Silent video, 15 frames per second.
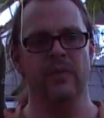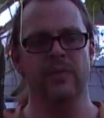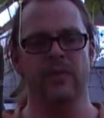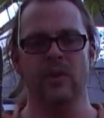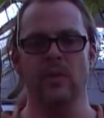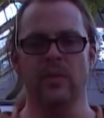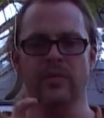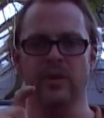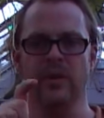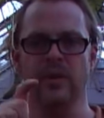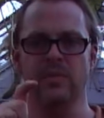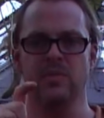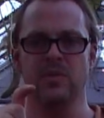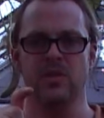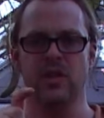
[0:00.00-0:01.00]
a few of
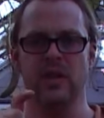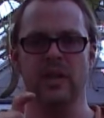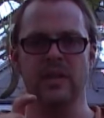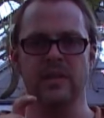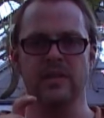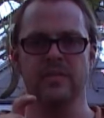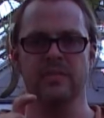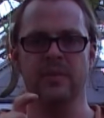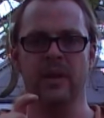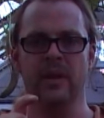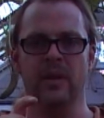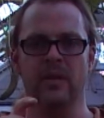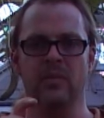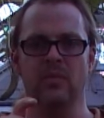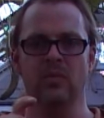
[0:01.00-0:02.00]
her chilies
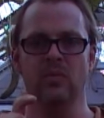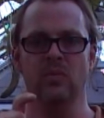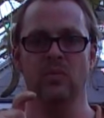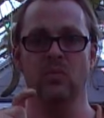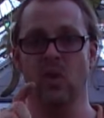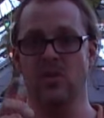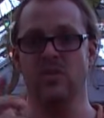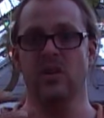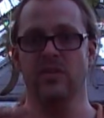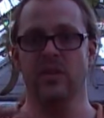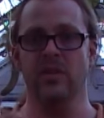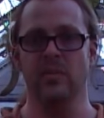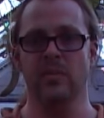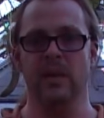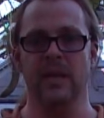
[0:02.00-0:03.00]
um, rot off
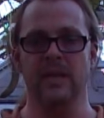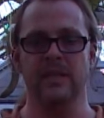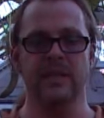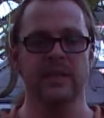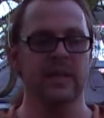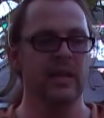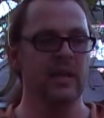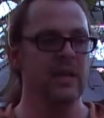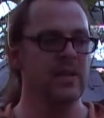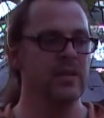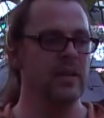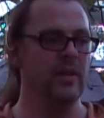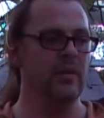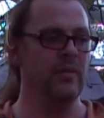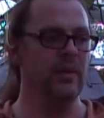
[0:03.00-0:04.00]
on the plant.
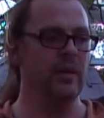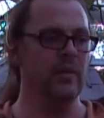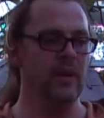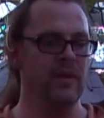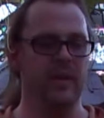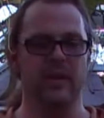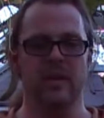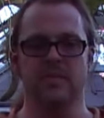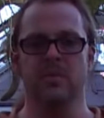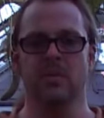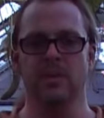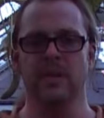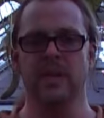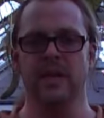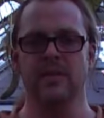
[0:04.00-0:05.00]
So uh, I think that's
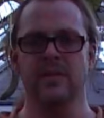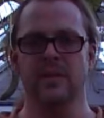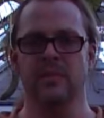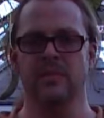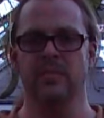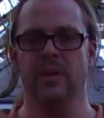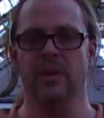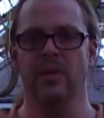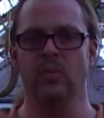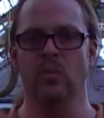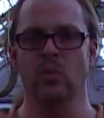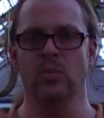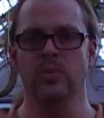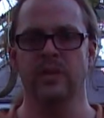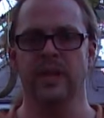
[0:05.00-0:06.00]
probably down to uh,
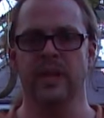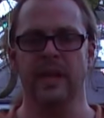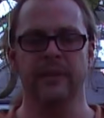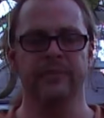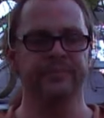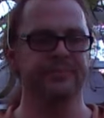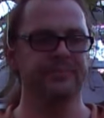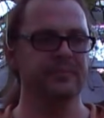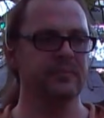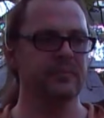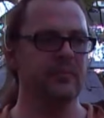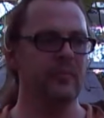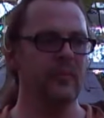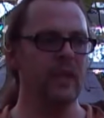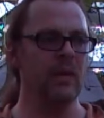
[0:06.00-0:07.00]
watering again.
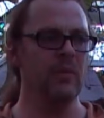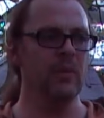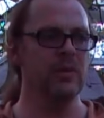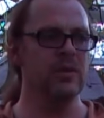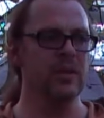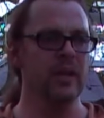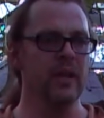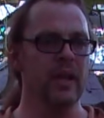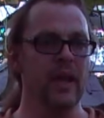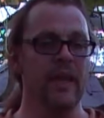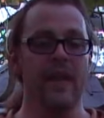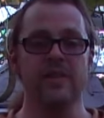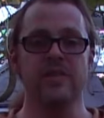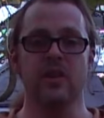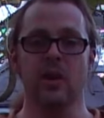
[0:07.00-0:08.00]
But uh,
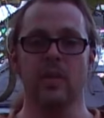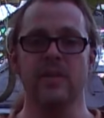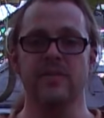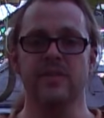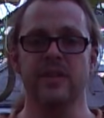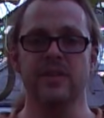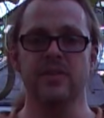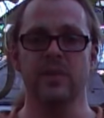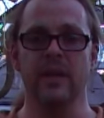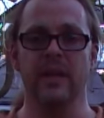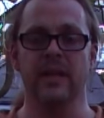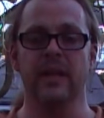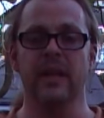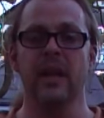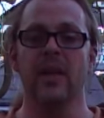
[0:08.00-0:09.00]
that's the comments for this
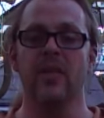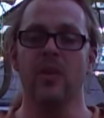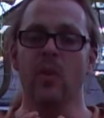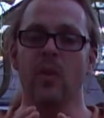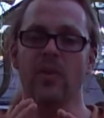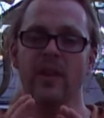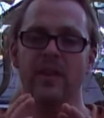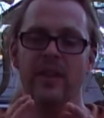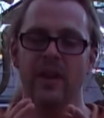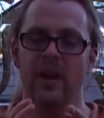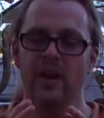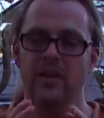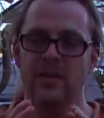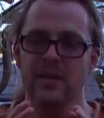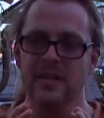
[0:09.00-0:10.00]
week. The one thing that
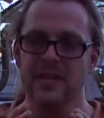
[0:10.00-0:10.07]
I